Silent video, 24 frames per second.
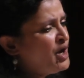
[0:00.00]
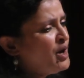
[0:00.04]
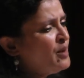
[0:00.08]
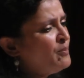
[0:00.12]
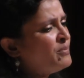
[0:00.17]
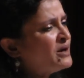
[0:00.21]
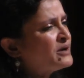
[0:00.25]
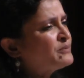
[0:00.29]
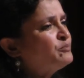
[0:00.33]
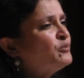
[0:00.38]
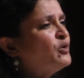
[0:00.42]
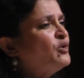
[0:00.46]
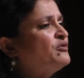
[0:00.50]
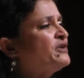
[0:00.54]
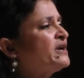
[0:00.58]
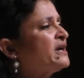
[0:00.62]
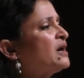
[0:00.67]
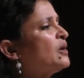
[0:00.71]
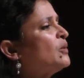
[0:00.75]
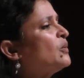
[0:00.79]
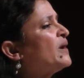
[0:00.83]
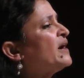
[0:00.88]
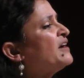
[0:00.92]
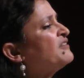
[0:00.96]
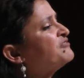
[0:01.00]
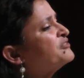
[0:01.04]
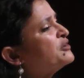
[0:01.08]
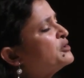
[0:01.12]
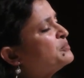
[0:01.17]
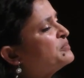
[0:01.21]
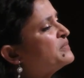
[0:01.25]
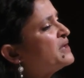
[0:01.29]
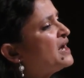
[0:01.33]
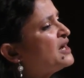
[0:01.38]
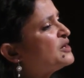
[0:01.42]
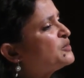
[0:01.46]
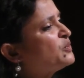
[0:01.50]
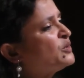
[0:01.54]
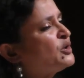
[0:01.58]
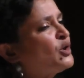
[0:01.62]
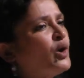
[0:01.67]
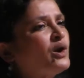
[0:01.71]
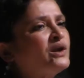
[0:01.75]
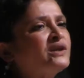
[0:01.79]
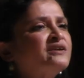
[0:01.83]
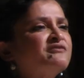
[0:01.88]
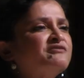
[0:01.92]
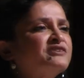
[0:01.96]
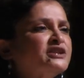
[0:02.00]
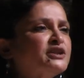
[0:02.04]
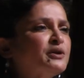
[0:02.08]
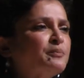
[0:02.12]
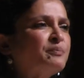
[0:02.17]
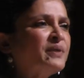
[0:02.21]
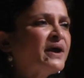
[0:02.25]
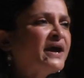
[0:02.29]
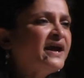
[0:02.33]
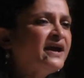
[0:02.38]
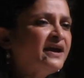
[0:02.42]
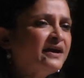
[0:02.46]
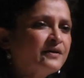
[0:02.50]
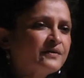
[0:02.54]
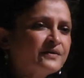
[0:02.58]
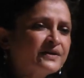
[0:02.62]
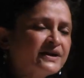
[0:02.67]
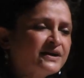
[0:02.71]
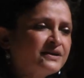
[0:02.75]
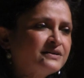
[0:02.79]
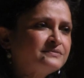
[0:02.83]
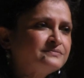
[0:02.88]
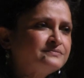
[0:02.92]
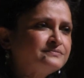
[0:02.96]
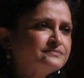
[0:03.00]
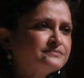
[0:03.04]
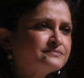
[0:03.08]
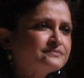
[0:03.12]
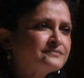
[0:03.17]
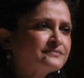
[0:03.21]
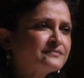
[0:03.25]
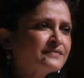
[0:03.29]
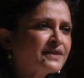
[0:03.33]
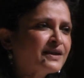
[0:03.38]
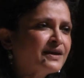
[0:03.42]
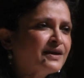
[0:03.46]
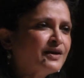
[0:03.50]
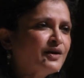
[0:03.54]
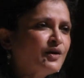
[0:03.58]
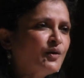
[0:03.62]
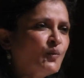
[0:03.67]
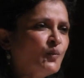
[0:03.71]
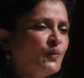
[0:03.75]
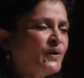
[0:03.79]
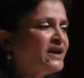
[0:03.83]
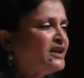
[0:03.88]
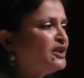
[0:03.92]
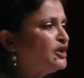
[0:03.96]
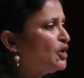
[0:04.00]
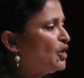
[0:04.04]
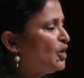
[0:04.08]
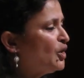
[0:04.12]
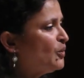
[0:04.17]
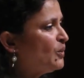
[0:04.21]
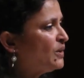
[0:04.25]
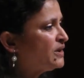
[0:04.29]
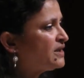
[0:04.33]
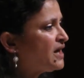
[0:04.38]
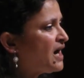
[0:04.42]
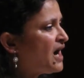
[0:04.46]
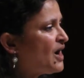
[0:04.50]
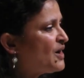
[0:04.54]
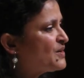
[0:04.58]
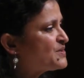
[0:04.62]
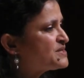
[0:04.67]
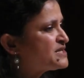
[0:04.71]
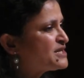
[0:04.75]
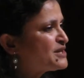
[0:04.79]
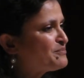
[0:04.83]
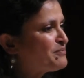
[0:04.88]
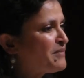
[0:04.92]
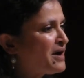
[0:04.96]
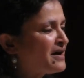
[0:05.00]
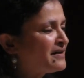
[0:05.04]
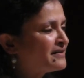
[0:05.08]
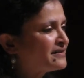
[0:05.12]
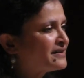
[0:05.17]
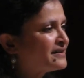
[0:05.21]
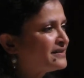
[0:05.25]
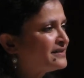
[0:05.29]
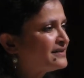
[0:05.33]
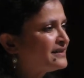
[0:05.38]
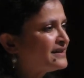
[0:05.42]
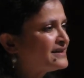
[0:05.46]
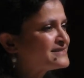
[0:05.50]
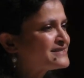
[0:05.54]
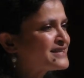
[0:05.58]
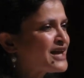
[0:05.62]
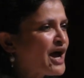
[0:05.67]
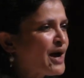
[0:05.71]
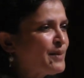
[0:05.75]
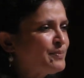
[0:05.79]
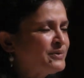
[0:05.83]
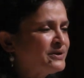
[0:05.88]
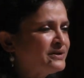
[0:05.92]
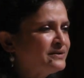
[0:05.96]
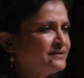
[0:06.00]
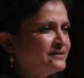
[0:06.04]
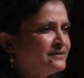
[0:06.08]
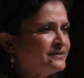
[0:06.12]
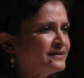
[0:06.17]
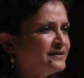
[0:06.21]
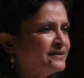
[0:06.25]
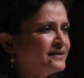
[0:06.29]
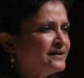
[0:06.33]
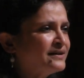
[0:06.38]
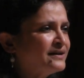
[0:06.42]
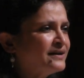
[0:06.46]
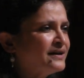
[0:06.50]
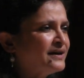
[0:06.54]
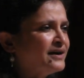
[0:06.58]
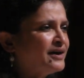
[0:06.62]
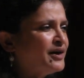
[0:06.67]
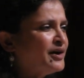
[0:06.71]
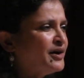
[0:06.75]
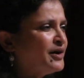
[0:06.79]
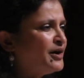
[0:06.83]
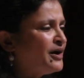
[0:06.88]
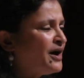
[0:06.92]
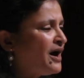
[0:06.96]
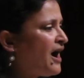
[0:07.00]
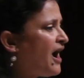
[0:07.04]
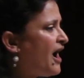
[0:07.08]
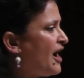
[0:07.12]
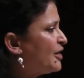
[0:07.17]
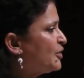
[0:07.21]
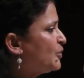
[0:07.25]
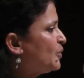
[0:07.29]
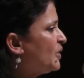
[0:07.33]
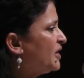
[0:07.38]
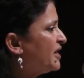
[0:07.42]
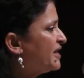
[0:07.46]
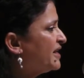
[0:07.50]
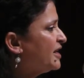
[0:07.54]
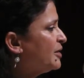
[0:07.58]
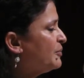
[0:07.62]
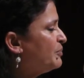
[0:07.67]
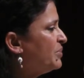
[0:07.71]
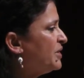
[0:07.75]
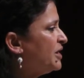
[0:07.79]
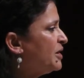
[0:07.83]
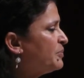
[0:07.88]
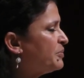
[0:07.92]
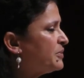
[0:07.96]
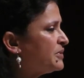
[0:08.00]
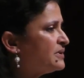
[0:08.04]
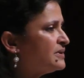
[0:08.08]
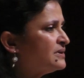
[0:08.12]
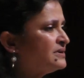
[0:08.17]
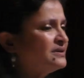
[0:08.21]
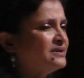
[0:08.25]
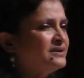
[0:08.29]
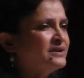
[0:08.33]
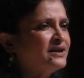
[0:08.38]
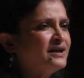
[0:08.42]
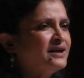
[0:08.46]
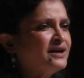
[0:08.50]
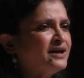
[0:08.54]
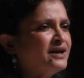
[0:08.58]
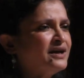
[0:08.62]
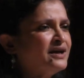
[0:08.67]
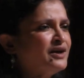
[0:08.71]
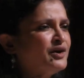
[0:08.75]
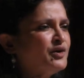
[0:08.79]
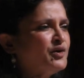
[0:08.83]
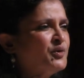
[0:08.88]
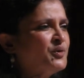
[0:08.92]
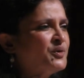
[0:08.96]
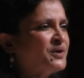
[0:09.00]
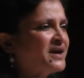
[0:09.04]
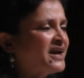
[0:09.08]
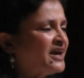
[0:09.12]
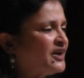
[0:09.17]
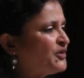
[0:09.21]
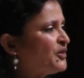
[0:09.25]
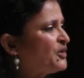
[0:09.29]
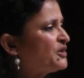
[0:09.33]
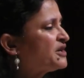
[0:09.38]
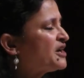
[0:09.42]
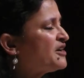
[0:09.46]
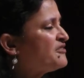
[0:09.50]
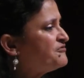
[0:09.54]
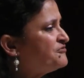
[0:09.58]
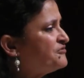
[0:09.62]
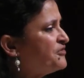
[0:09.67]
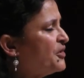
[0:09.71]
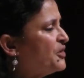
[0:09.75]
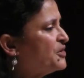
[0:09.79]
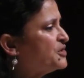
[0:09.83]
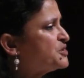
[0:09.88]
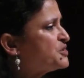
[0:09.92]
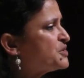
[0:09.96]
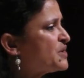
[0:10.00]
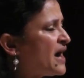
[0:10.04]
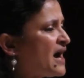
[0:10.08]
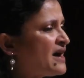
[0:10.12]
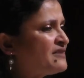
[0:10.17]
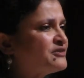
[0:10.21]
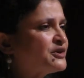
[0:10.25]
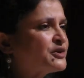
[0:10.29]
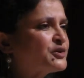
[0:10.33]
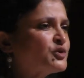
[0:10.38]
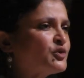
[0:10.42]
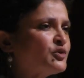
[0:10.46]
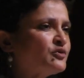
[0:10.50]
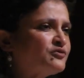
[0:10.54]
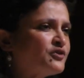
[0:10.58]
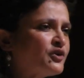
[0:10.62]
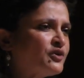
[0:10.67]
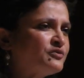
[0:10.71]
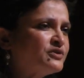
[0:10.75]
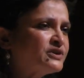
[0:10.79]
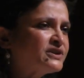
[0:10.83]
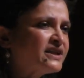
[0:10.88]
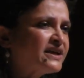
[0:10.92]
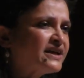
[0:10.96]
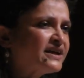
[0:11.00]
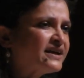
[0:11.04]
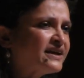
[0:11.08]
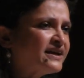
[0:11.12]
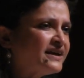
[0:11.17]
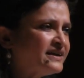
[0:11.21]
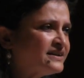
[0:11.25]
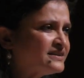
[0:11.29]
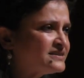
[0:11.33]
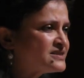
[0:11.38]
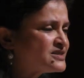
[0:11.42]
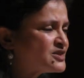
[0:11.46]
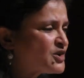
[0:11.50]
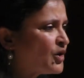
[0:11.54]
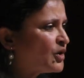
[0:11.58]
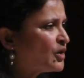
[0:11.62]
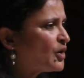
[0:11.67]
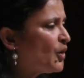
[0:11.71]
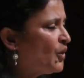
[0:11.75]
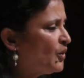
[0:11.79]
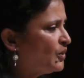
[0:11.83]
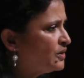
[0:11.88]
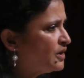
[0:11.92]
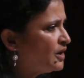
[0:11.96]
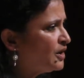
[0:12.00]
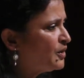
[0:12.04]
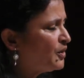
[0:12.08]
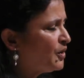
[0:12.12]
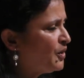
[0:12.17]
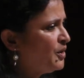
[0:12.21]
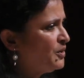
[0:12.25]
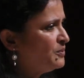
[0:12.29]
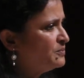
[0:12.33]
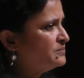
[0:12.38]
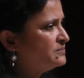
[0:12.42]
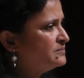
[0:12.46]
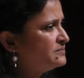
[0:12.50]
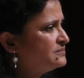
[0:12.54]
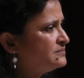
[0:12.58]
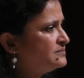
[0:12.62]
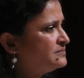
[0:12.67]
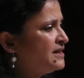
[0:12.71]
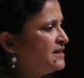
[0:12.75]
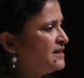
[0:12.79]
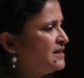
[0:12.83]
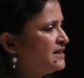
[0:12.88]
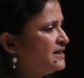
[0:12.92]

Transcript: But moving away from that, we all live in the Bay Area. We know what the housing market has happened. Hardworking people who cannot afford to have a roof over their heads or own a home.